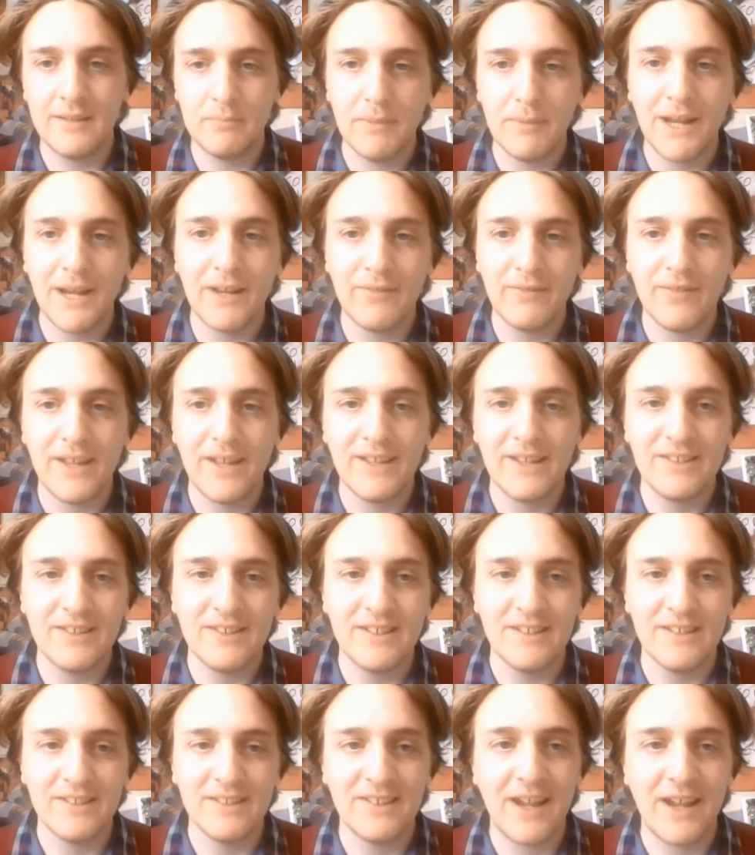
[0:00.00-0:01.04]
manifested
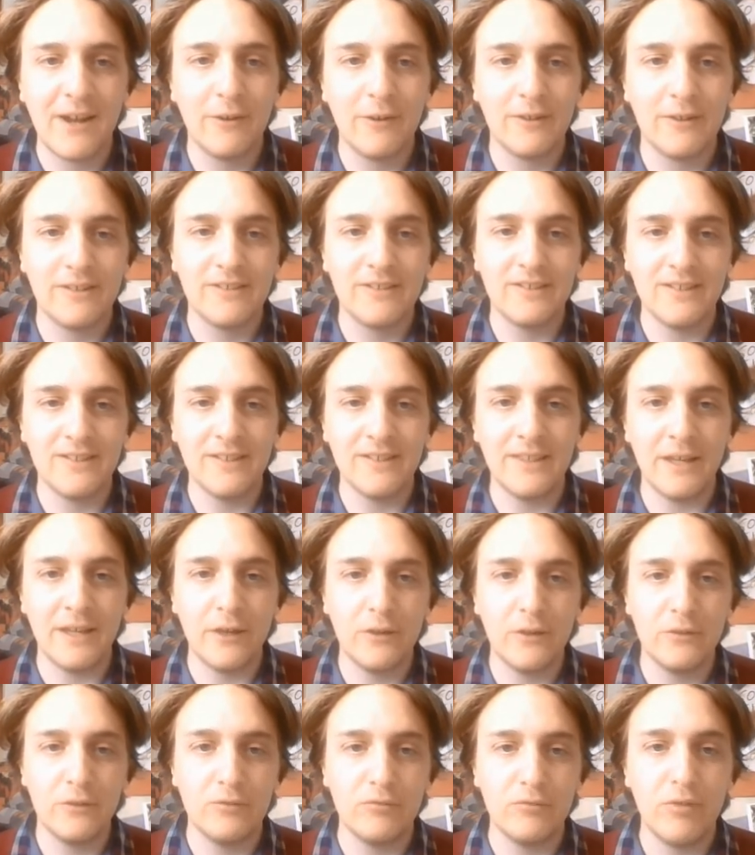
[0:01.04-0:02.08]
as characters in their
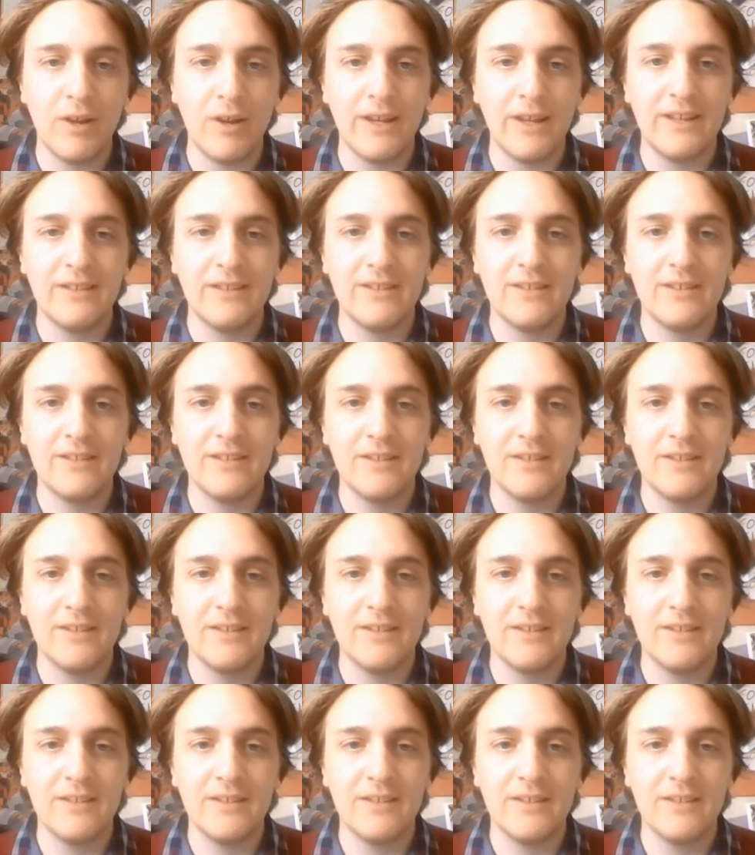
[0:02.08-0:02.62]
own right,